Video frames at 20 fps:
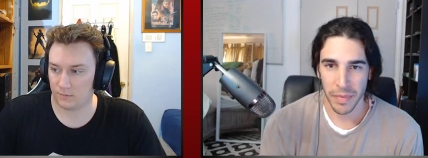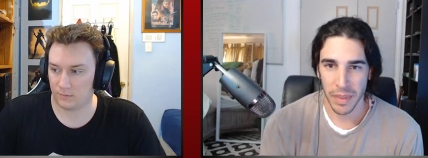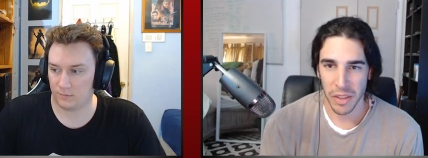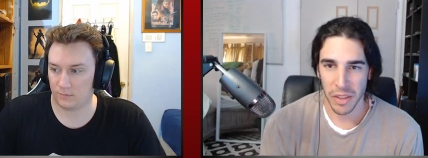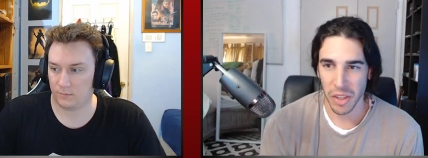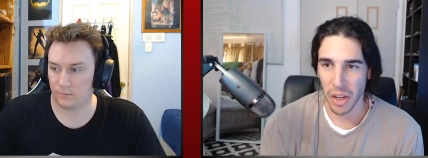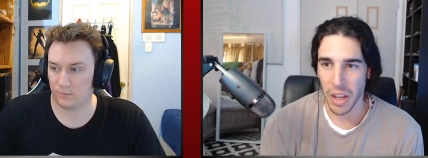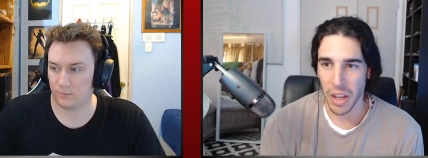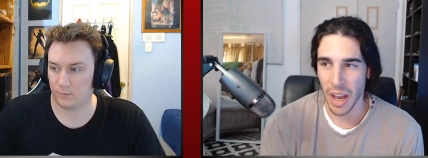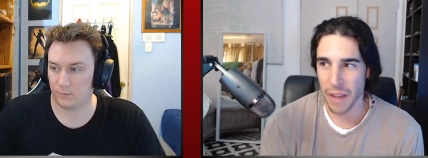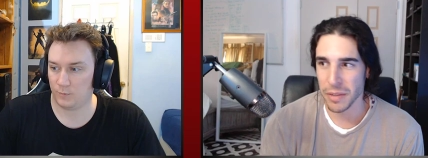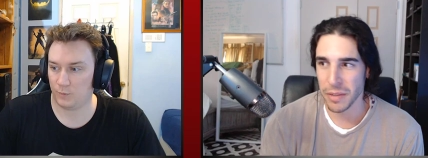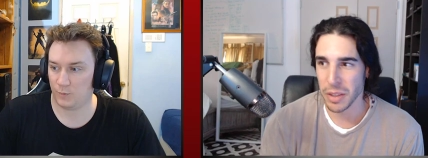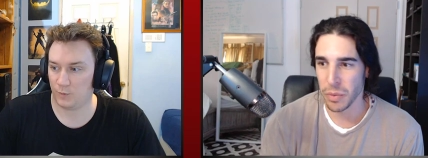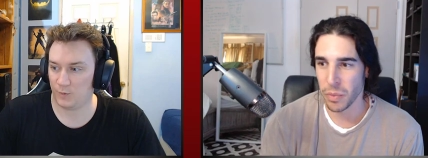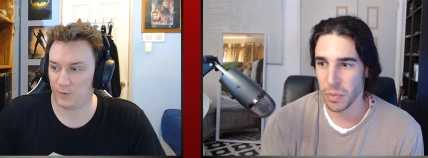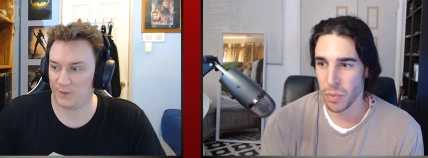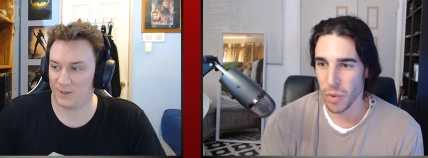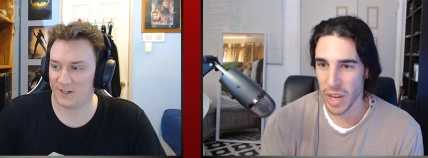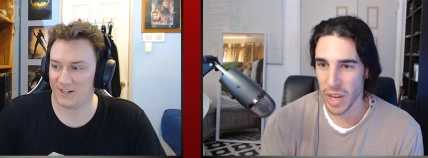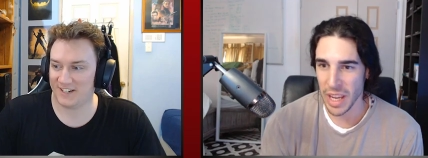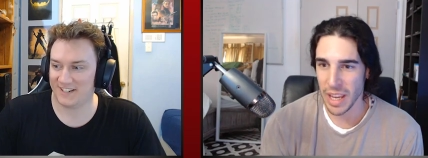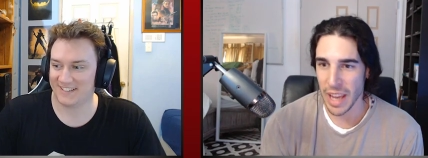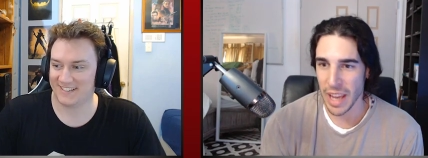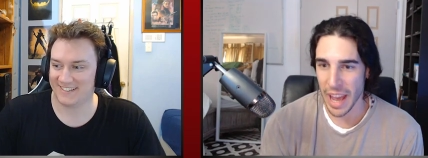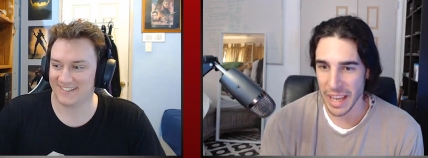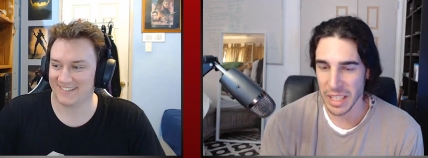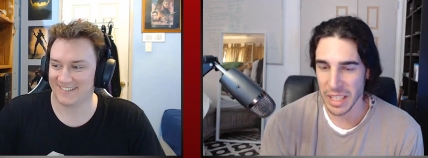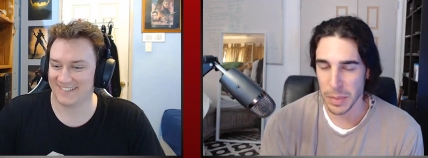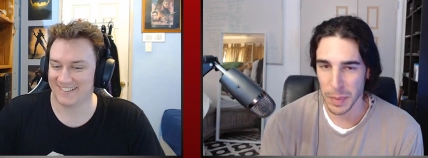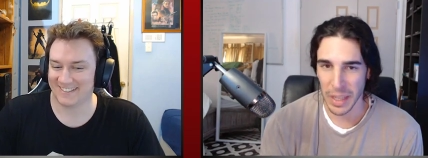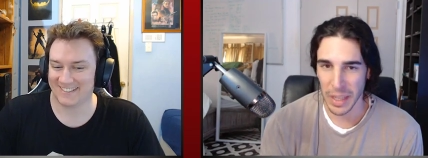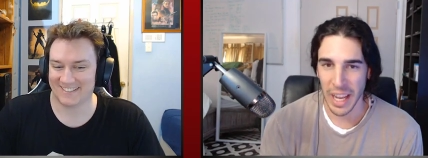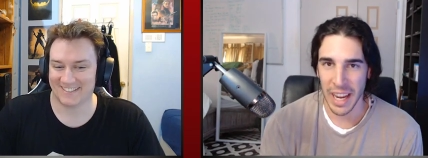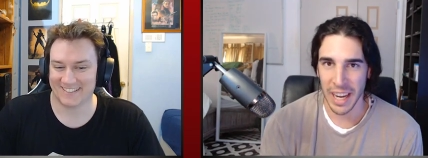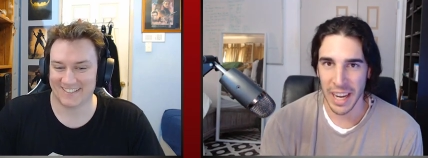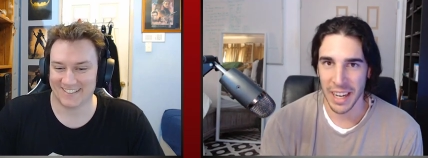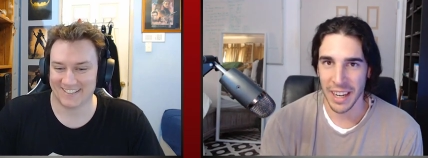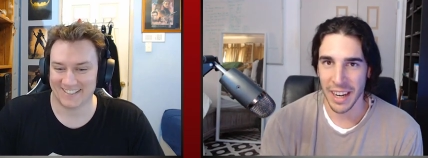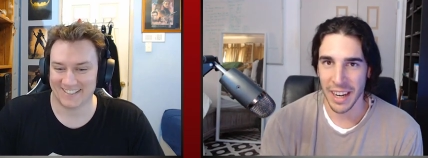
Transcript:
Speaker 1: So you have to re explain